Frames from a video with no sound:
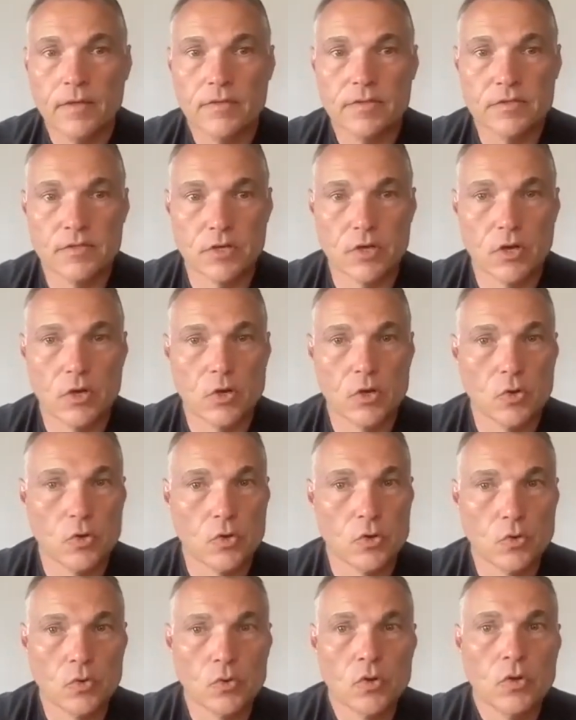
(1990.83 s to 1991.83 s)

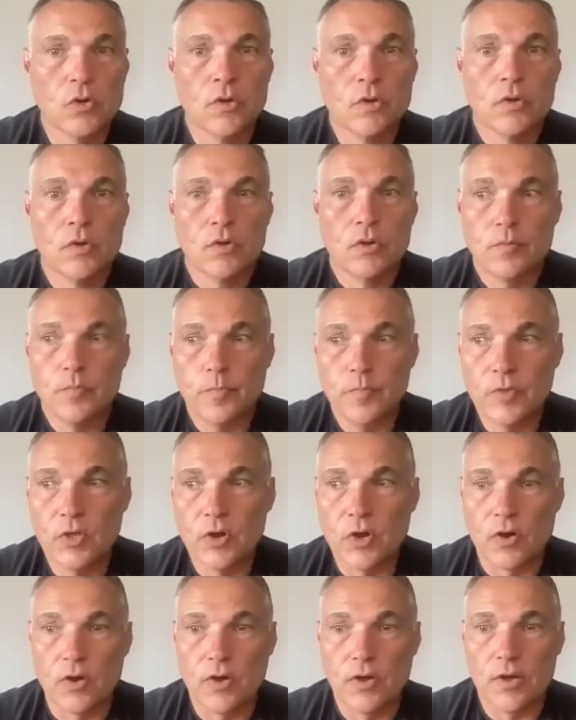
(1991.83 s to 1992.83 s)
So,
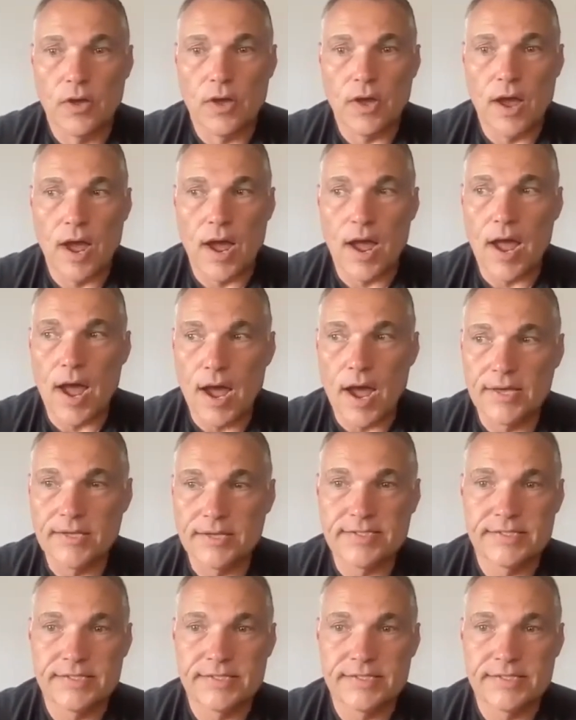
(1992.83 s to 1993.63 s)
I